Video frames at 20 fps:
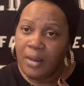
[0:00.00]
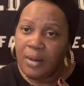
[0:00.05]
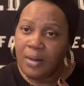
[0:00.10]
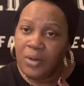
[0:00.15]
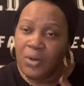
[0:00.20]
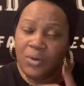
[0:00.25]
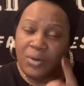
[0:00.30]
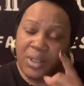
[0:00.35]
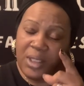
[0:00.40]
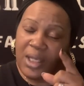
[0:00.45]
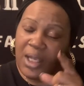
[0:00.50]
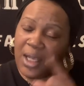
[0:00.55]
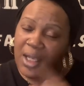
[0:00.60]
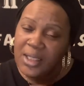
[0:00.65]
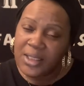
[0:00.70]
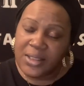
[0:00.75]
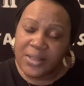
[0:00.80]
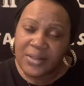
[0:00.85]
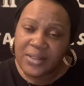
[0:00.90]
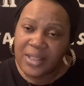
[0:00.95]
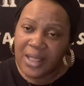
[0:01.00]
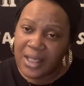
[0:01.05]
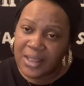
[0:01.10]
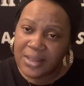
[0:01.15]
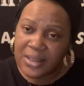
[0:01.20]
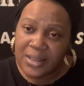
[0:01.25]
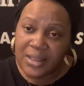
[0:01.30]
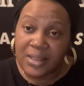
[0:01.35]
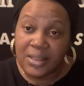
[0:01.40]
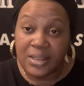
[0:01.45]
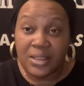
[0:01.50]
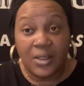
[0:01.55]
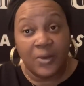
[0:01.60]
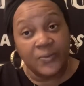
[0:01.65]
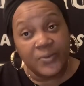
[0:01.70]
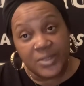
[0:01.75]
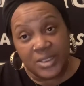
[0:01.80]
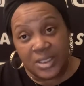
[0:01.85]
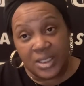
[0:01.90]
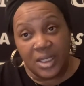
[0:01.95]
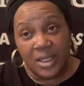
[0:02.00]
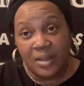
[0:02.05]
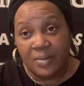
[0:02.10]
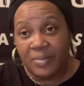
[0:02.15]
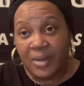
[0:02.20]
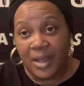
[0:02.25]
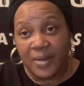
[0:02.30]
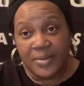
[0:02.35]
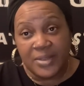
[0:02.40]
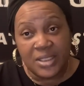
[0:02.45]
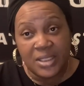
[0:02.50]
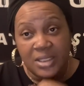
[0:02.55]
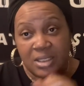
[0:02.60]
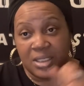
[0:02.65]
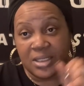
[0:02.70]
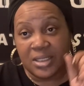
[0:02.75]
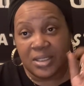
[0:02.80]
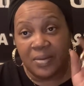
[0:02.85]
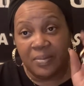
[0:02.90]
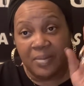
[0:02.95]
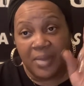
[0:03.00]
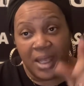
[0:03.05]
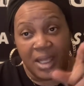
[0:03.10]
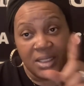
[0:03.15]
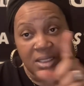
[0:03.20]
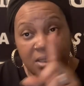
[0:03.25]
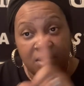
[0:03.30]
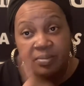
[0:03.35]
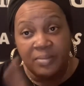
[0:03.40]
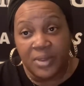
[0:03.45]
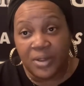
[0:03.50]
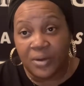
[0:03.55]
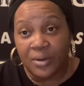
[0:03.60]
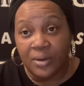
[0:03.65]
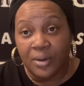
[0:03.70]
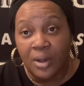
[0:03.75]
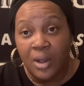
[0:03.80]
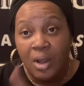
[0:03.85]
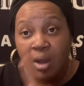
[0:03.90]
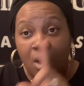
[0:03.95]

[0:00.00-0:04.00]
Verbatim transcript: You need exercises in self-esteem, baby, such as the magic mirror.